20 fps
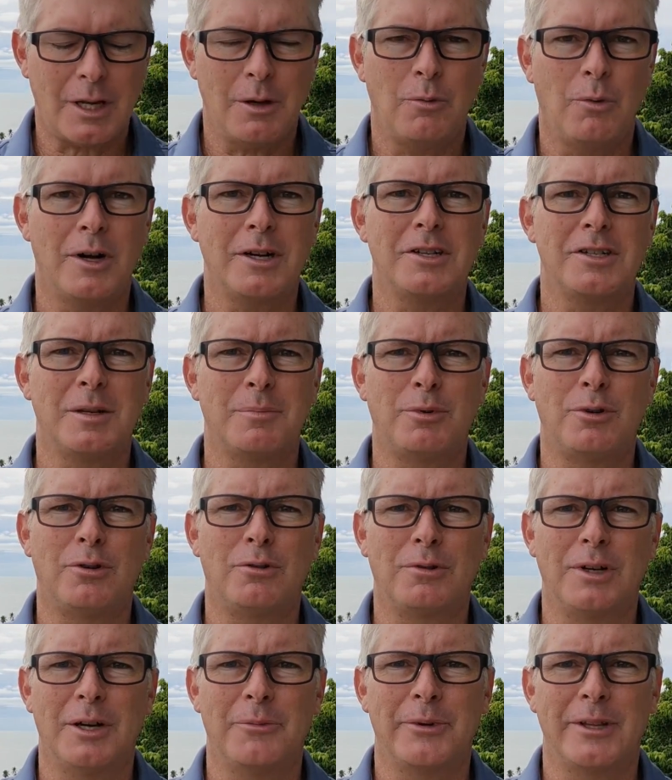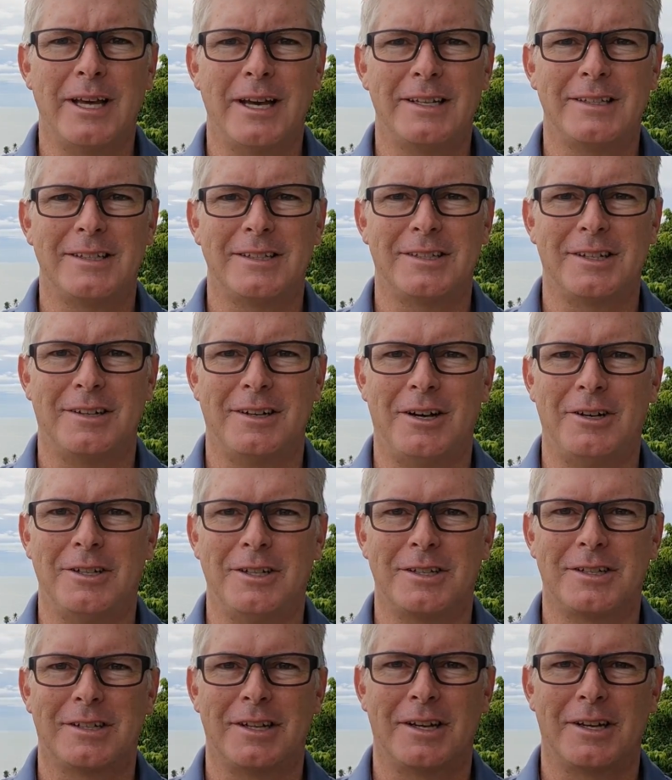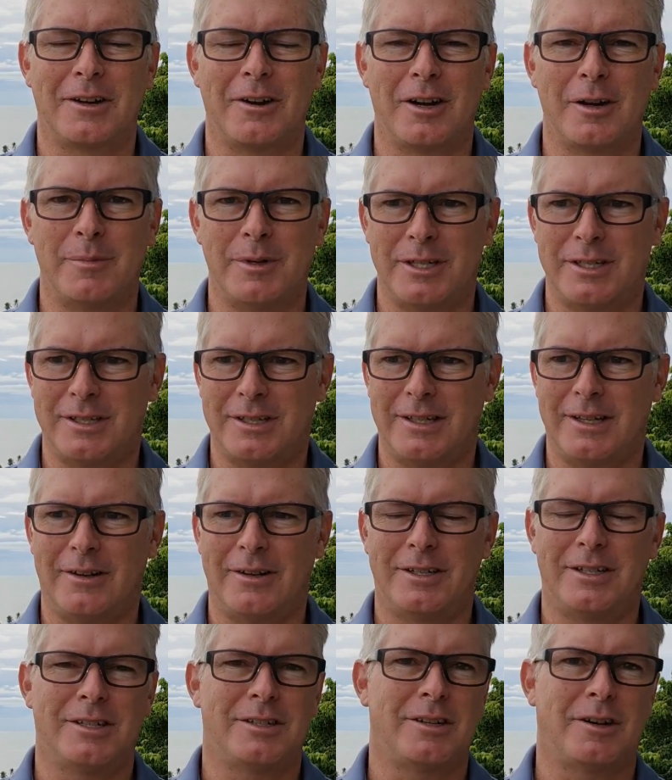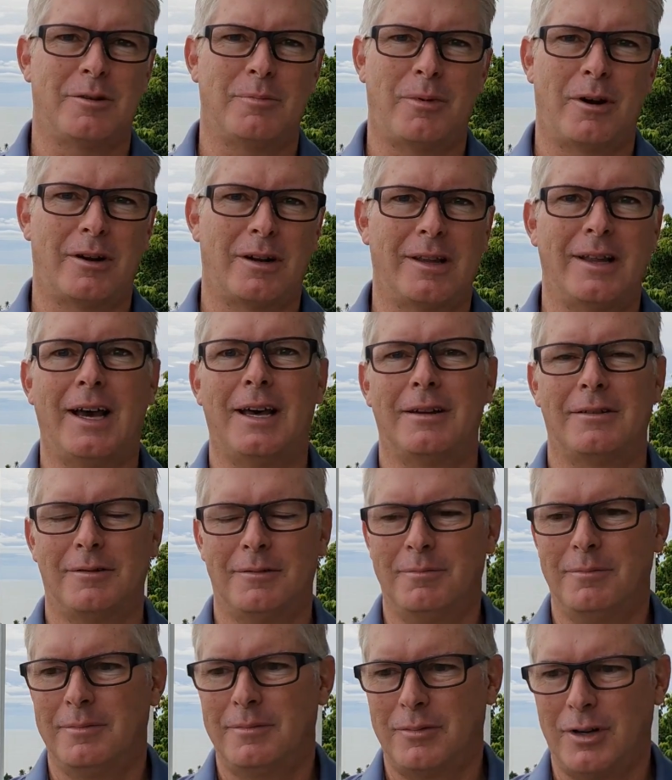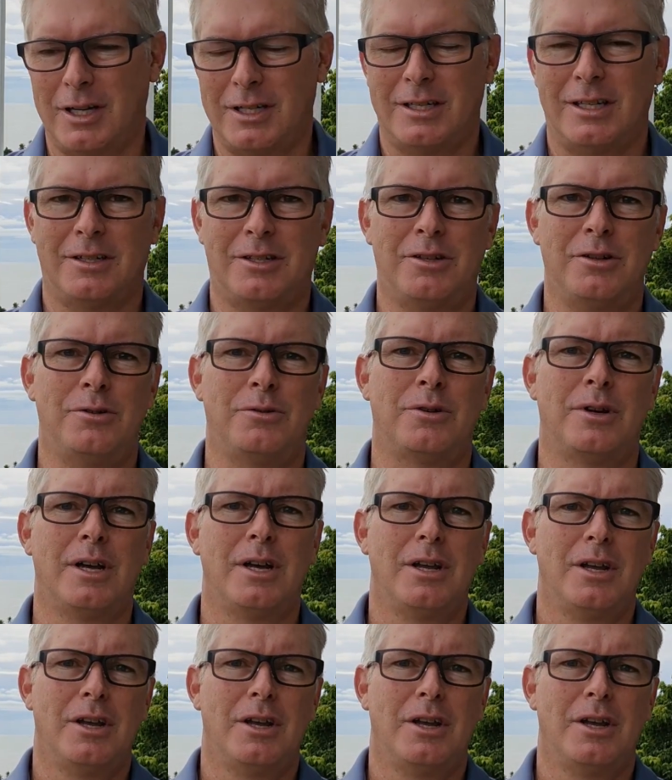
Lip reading: What is a bull run without all this garbage? You know, it's just all part of that process too.